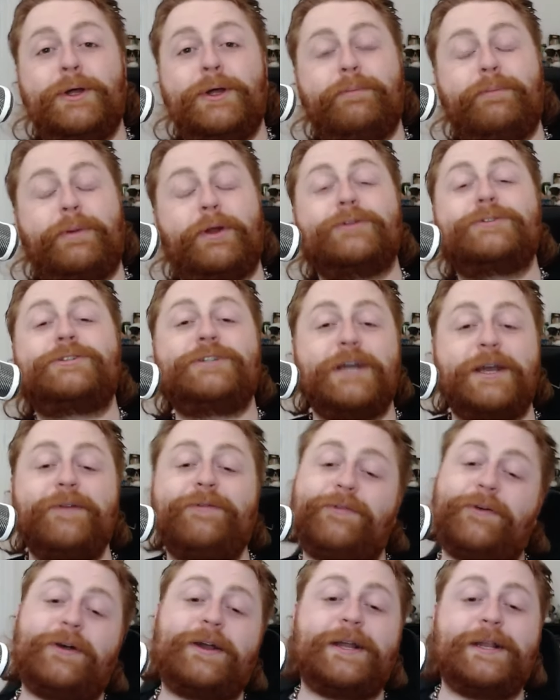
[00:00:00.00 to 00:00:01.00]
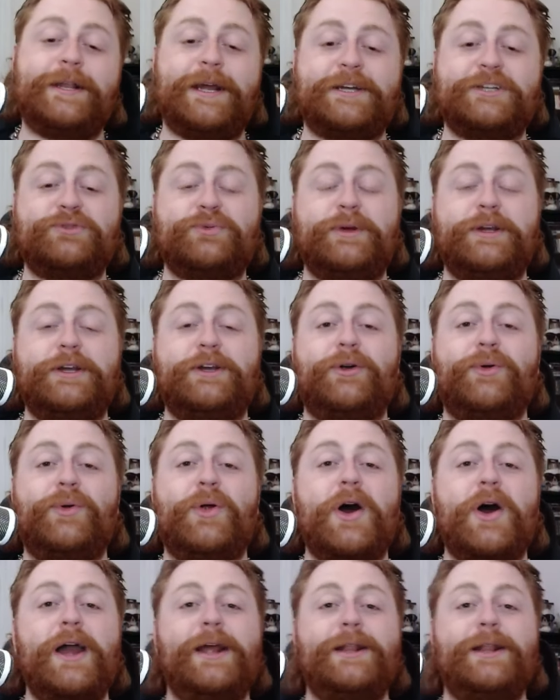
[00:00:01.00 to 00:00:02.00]
But I'll see you fucking next week, all
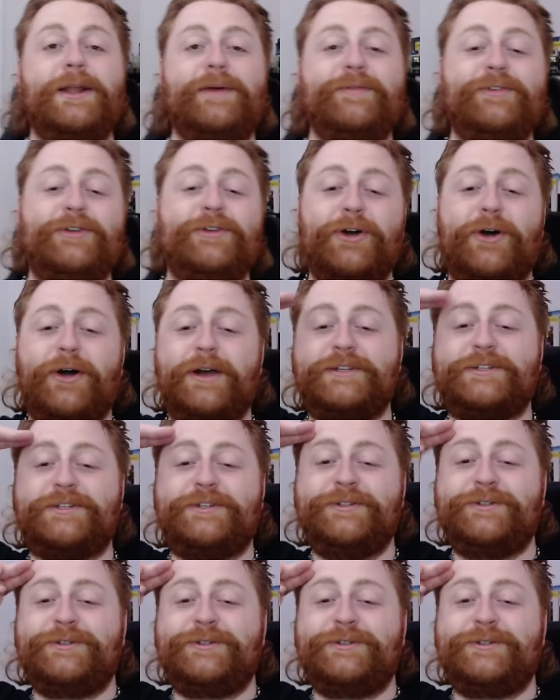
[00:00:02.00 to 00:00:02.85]
right? Love you guys.